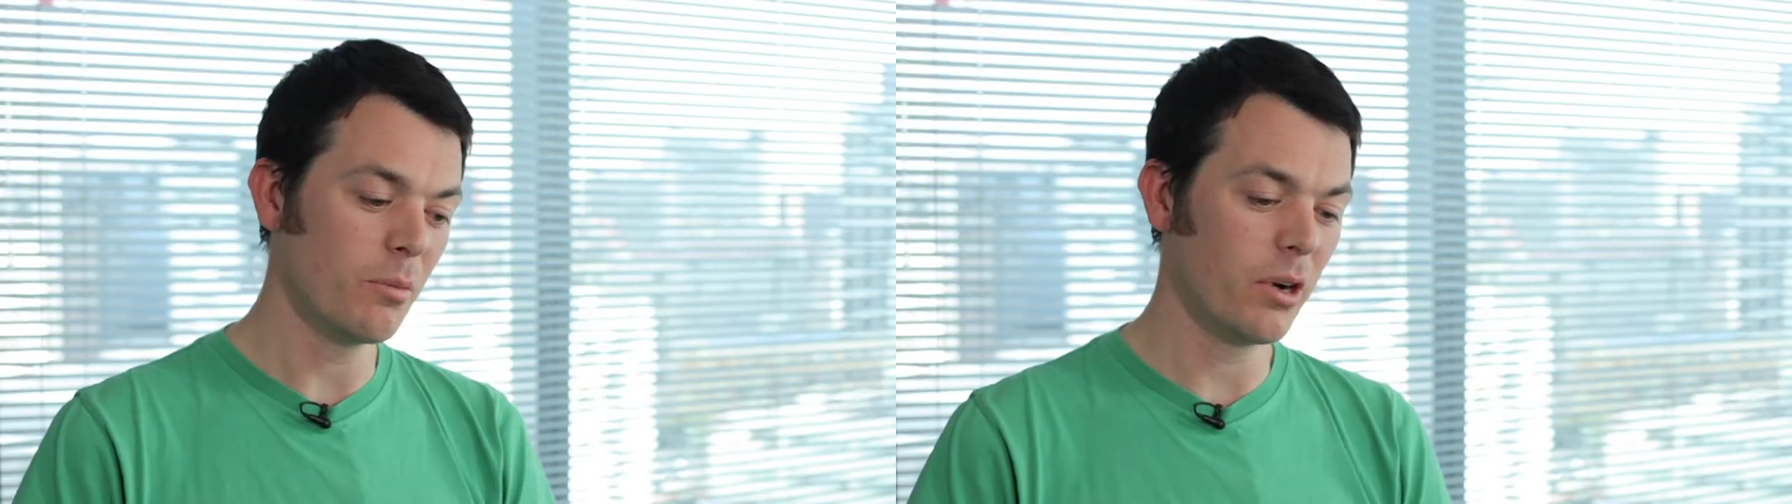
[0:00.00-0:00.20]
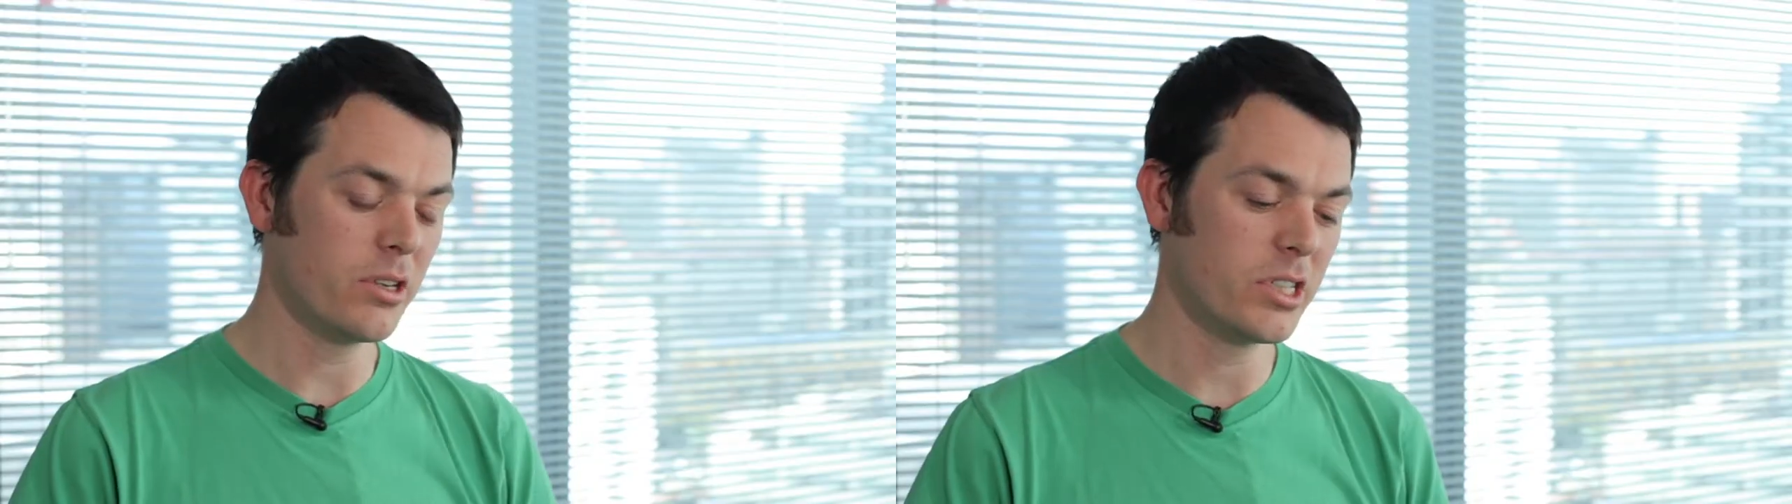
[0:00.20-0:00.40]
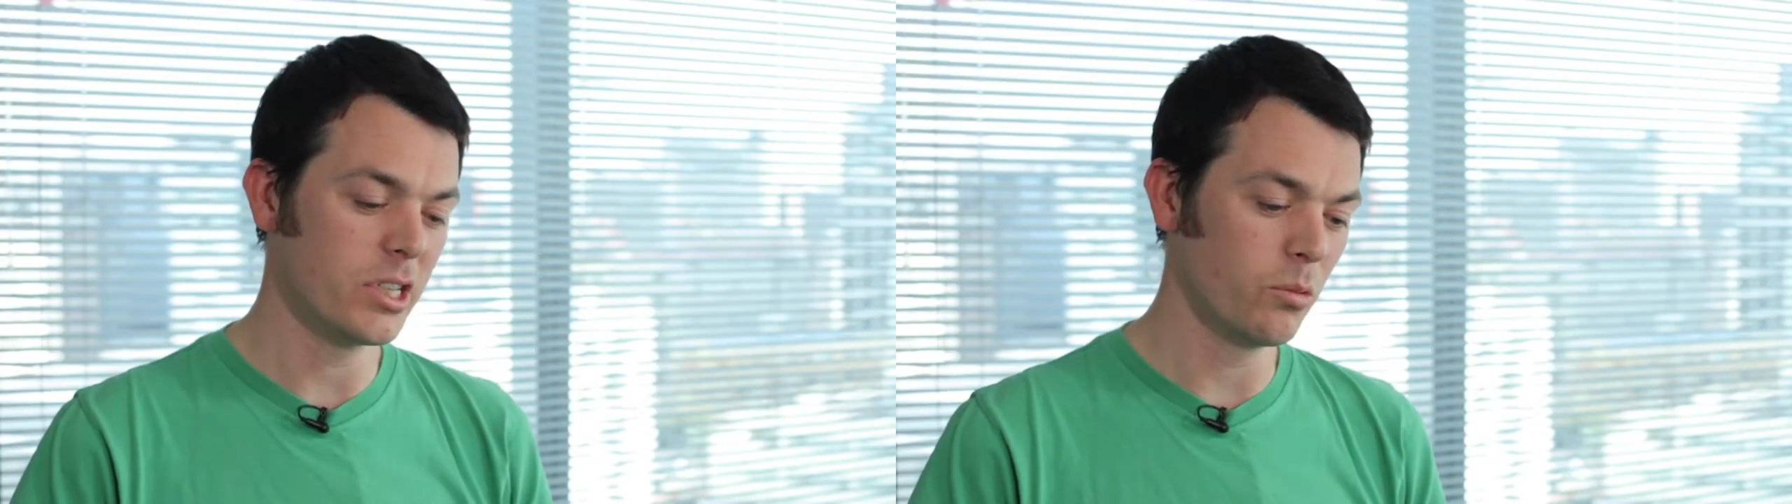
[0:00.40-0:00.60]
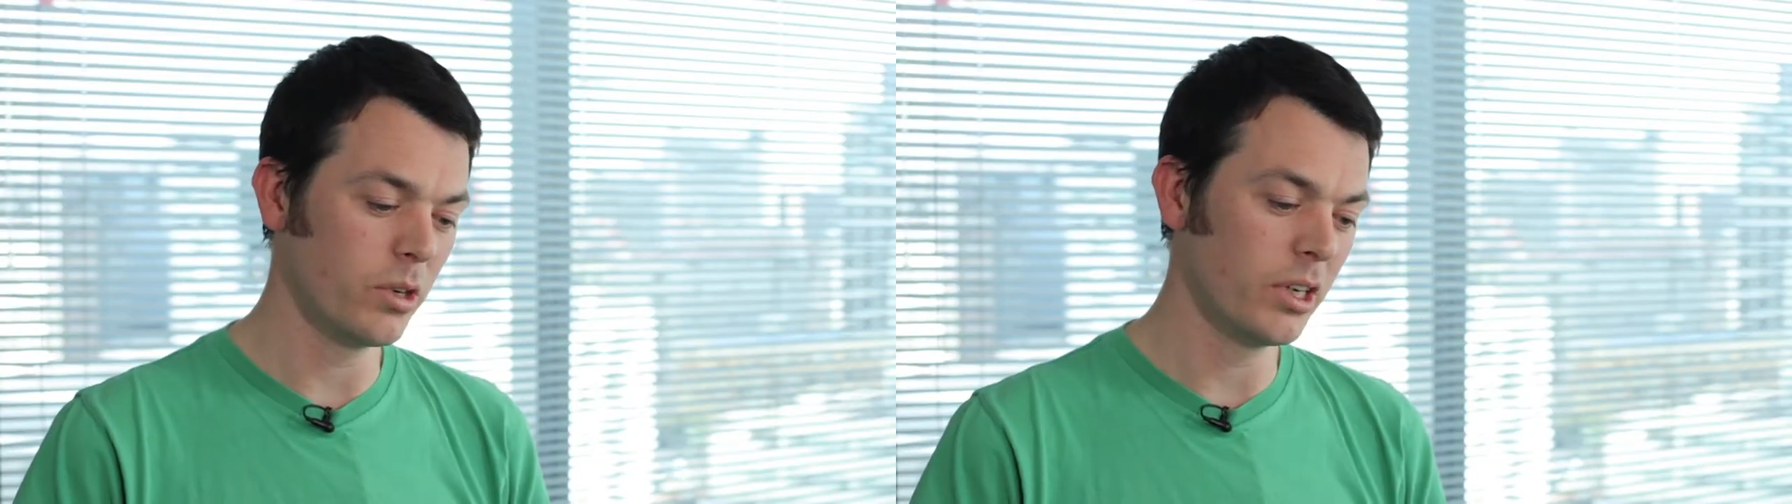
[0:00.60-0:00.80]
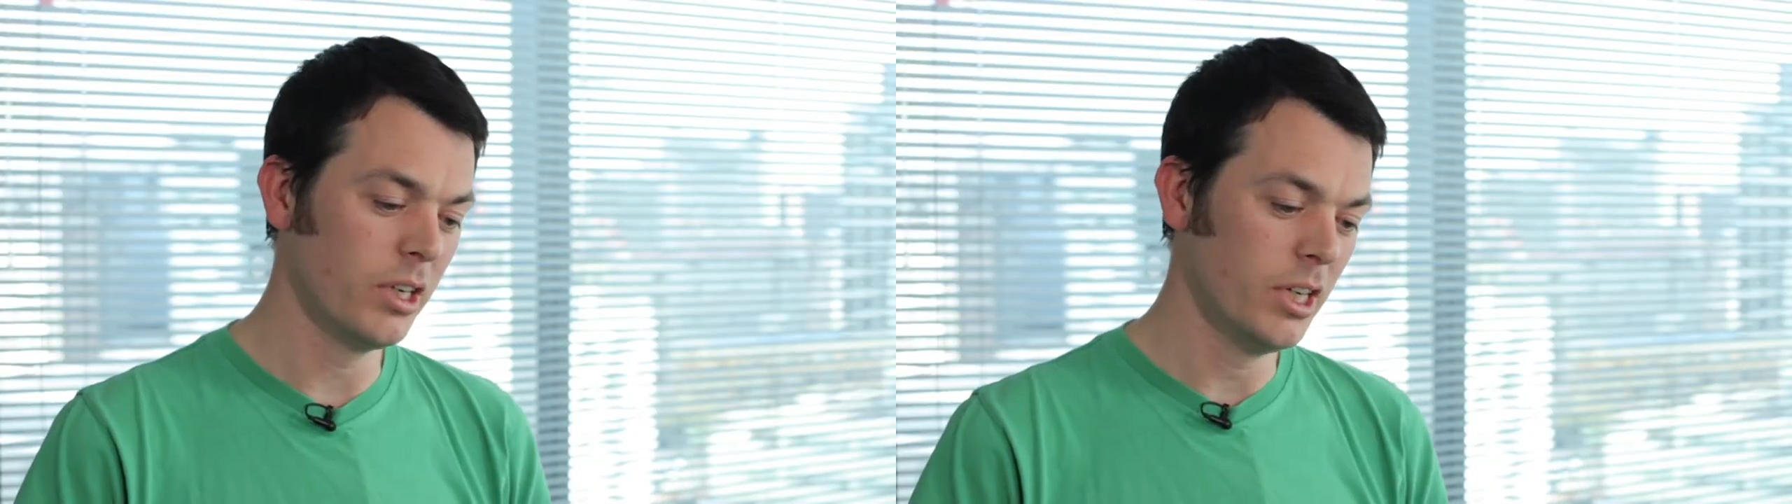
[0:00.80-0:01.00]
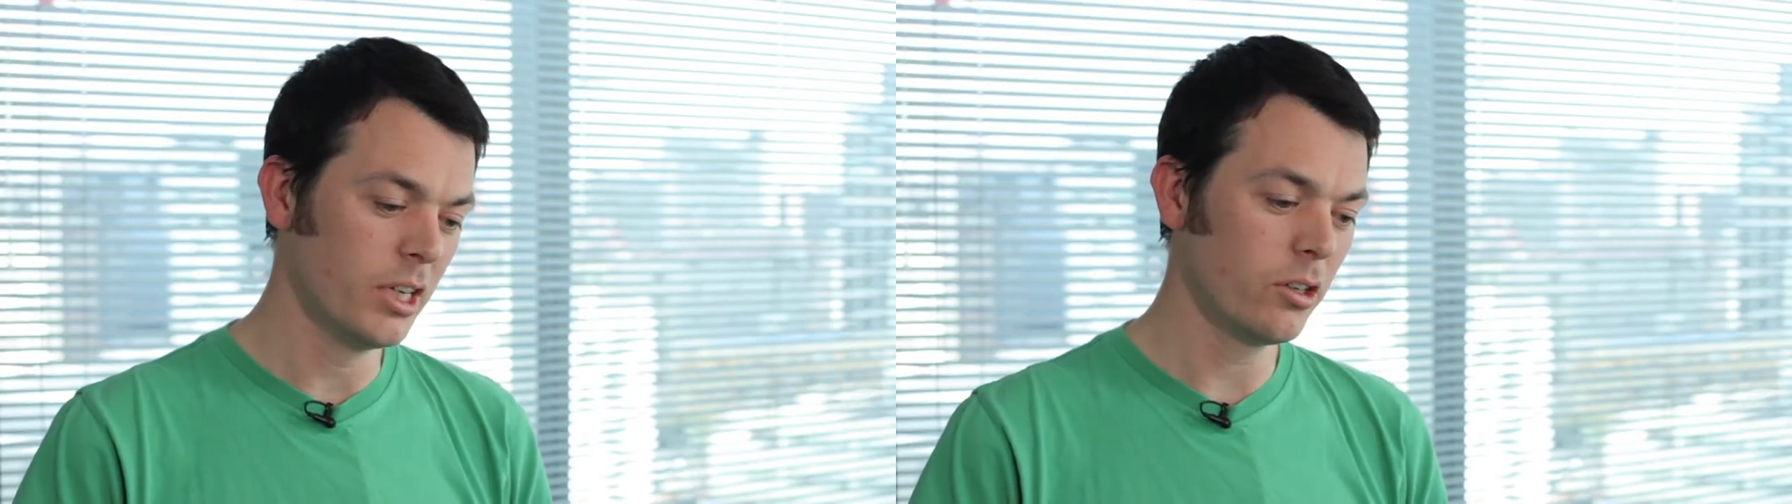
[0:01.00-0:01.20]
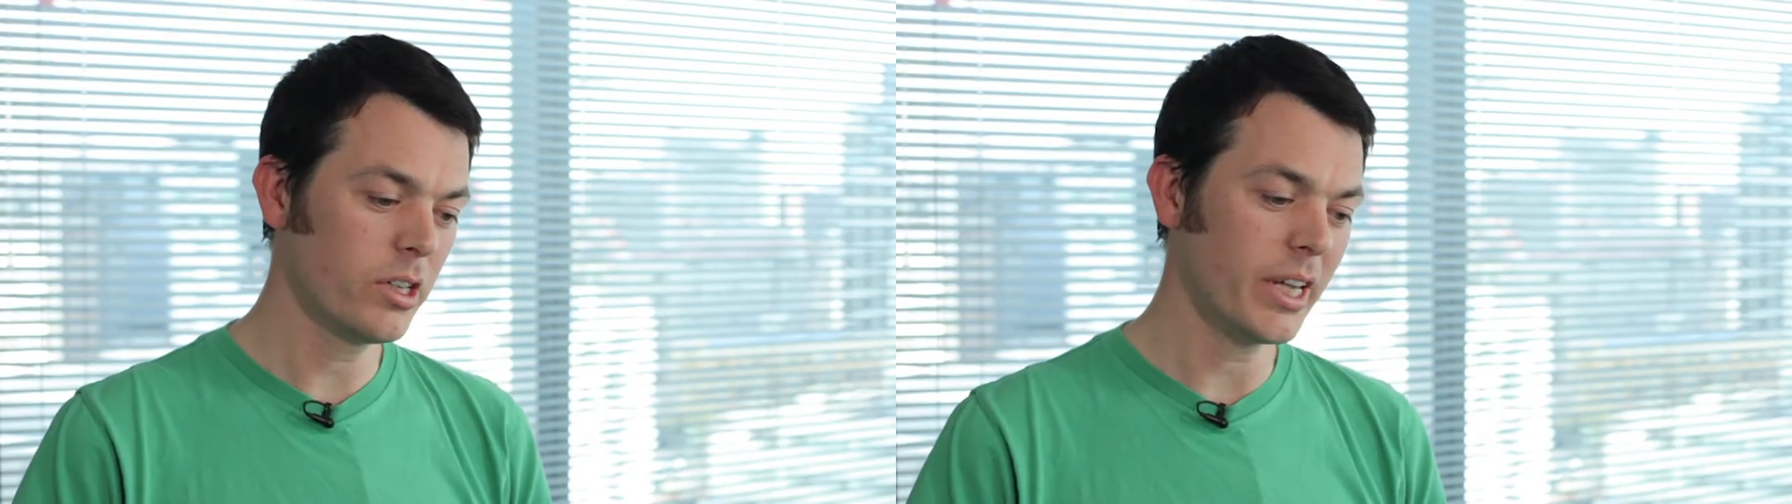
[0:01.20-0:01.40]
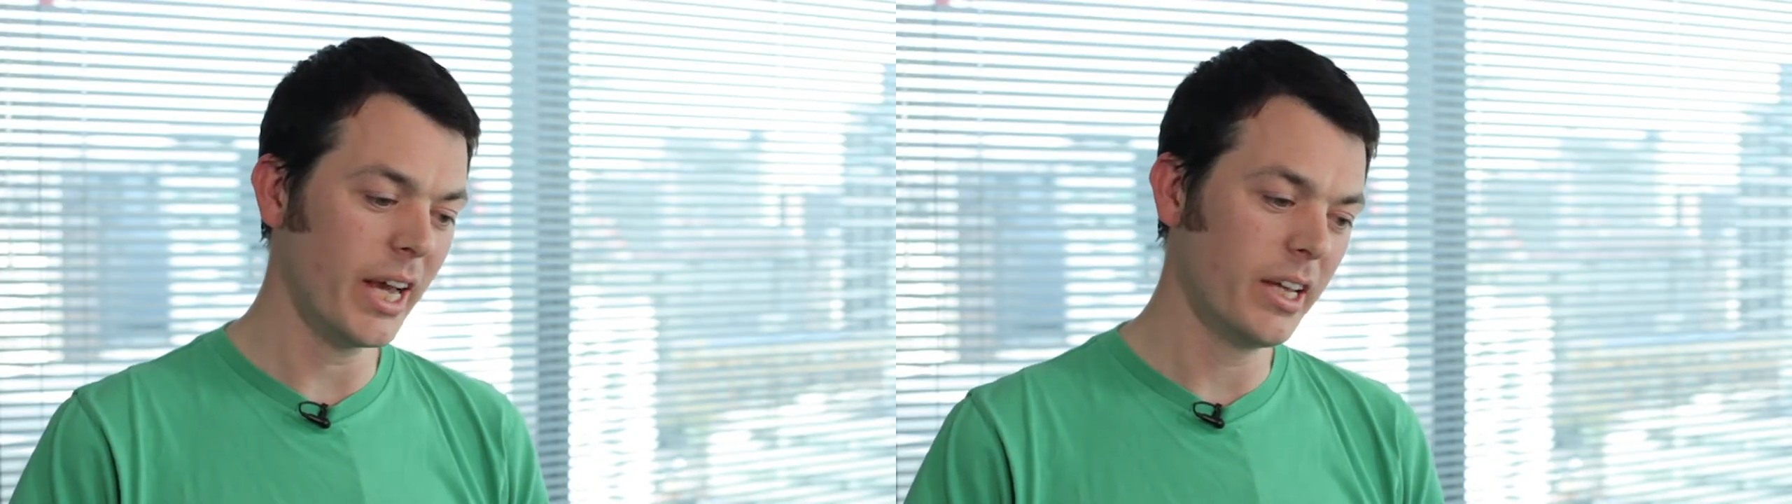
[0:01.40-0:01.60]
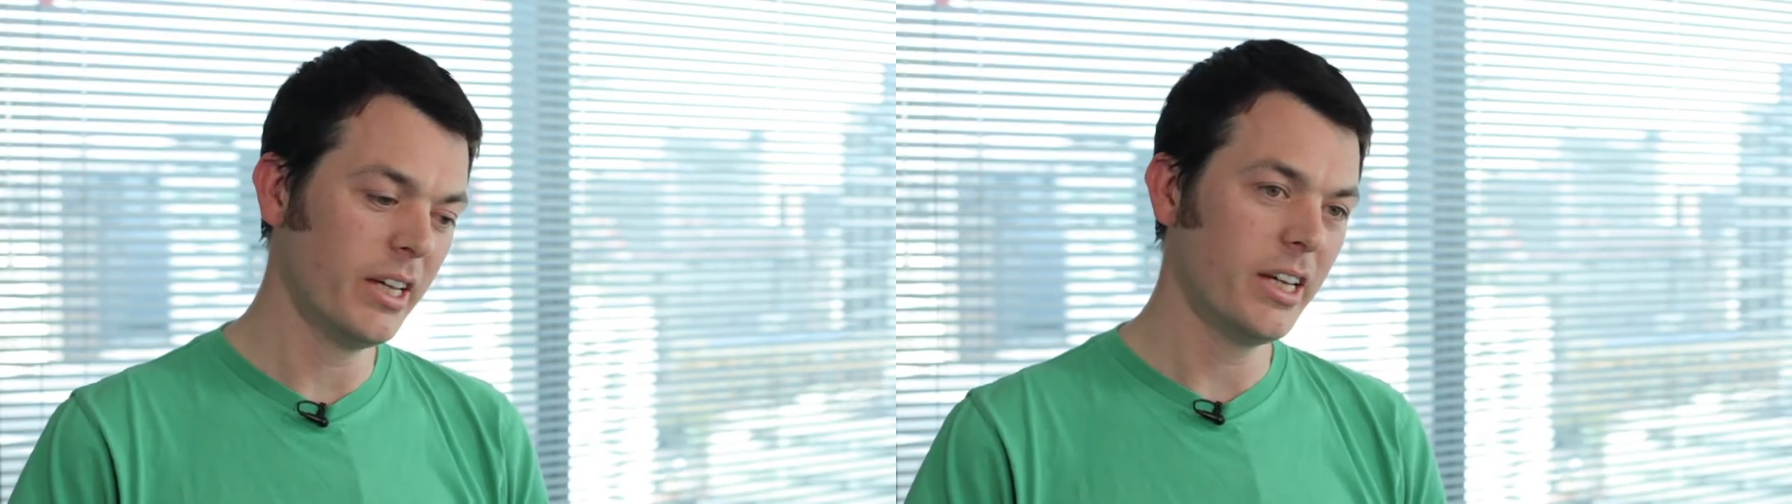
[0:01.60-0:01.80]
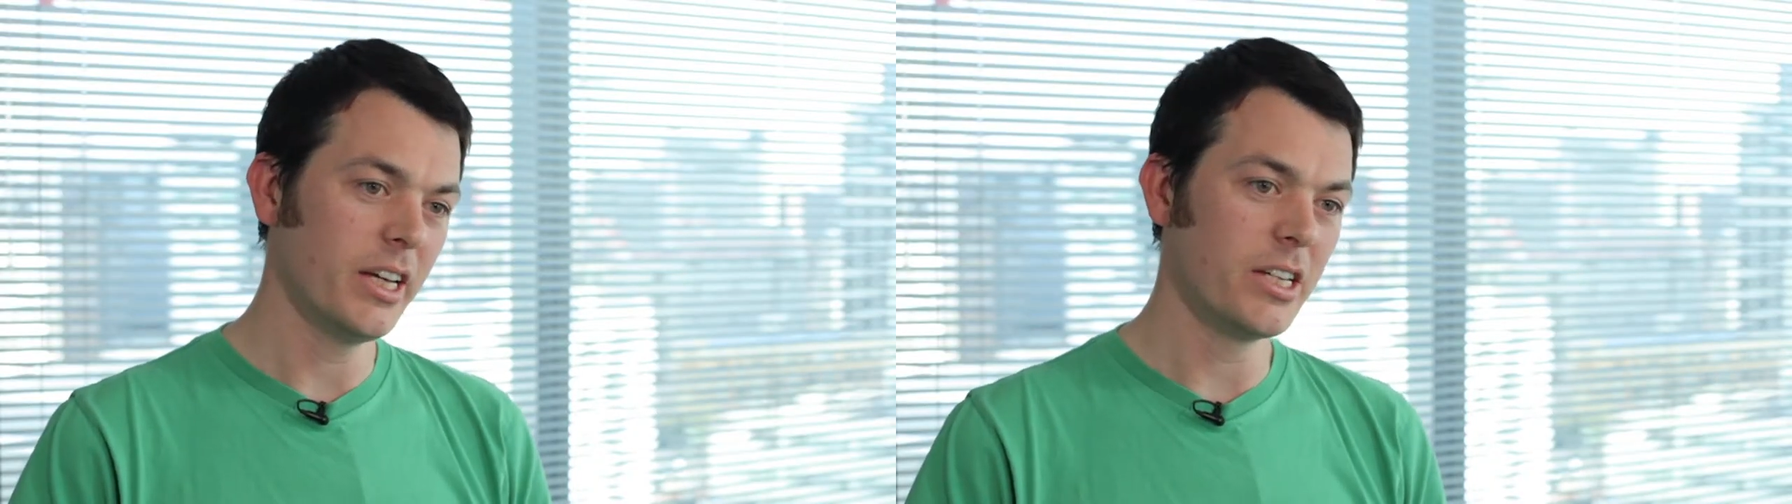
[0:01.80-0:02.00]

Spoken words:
approaches that we're looking at